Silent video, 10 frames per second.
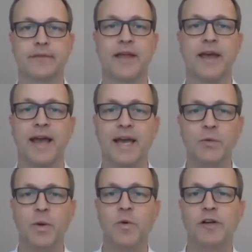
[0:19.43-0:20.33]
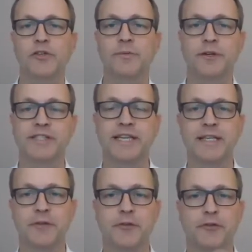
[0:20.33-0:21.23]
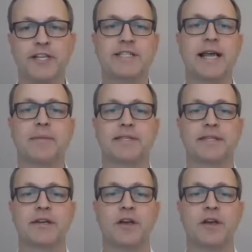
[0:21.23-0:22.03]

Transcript: And we want to proceed in 3 steps.